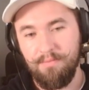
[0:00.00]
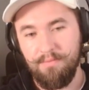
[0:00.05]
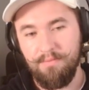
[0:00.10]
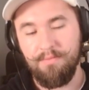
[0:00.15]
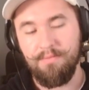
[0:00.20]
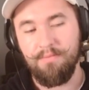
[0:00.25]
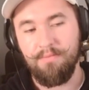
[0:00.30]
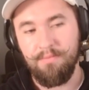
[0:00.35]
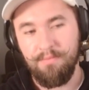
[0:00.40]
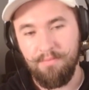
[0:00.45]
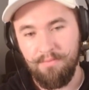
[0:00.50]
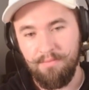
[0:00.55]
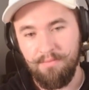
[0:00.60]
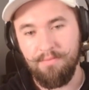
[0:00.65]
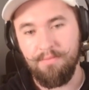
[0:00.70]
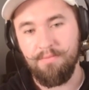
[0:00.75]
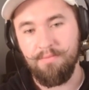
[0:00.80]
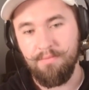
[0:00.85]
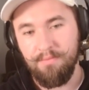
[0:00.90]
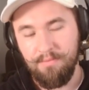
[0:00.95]

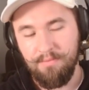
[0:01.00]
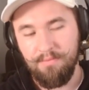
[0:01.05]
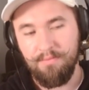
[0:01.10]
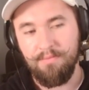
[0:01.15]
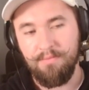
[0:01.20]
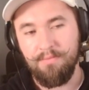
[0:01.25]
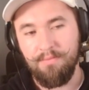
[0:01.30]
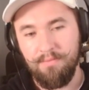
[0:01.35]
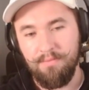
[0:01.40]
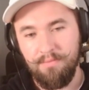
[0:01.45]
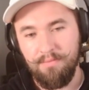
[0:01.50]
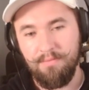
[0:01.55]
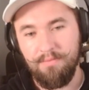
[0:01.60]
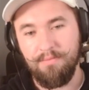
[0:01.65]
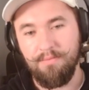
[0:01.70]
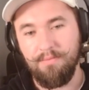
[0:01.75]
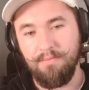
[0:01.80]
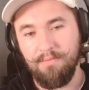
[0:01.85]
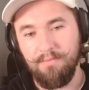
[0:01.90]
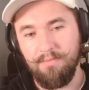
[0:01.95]

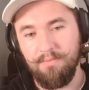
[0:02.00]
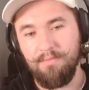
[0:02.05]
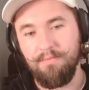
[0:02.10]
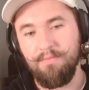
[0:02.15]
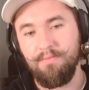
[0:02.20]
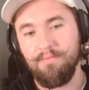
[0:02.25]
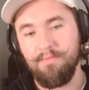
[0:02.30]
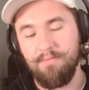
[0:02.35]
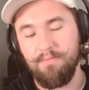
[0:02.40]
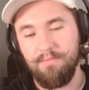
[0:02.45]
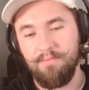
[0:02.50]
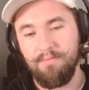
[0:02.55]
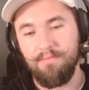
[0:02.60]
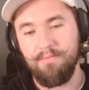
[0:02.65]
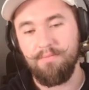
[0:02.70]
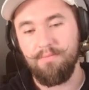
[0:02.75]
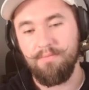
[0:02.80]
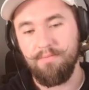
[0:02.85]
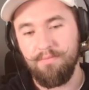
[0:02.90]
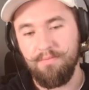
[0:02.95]

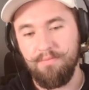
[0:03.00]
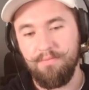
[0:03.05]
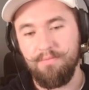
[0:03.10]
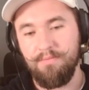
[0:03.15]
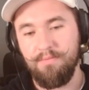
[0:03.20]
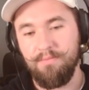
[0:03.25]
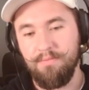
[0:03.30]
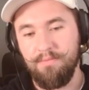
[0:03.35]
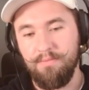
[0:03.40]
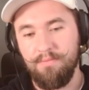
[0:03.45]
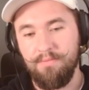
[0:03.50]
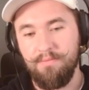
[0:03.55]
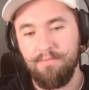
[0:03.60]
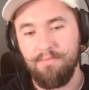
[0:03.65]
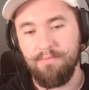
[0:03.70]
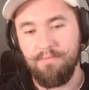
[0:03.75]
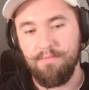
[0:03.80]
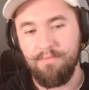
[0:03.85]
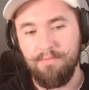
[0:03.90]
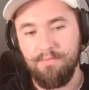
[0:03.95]

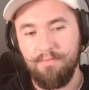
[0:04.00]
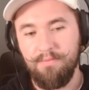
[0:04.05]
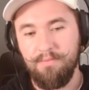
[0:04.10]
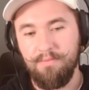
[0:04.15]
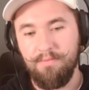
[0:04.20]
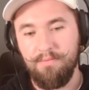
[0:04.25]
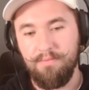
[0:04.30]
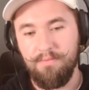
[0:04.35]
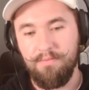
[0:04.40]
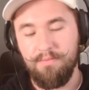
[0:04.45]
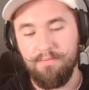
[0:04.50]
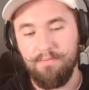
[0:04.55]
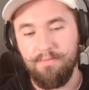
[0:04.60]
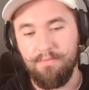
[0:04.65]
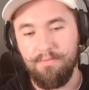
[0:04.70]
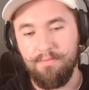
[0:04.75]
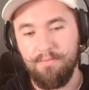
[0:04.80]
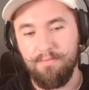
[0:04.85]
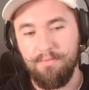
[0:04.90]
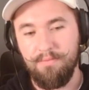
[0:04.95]

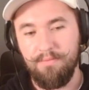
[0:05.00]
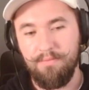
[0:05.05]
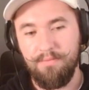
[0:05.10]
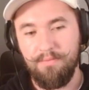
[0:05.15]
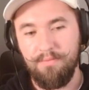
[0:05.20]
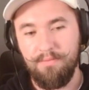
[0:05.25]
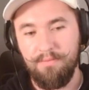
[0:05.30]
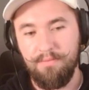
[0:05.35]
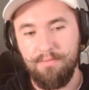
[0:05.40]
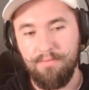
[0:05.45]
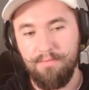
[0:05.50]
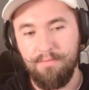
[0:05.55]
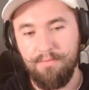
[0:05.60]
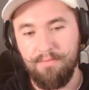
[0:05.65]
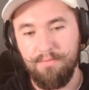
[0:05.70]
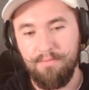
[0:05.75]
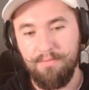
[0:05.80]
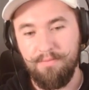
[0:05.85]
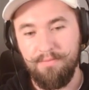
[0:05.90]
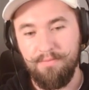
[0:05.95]

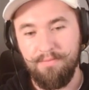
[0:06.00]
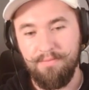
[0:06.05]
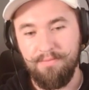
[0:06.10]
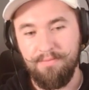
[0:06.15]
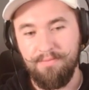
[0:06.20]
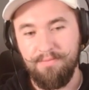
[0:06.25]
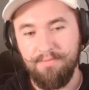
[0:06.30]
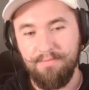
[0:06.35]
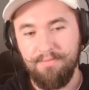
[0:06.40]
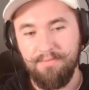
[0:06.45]
The person shown says nothing.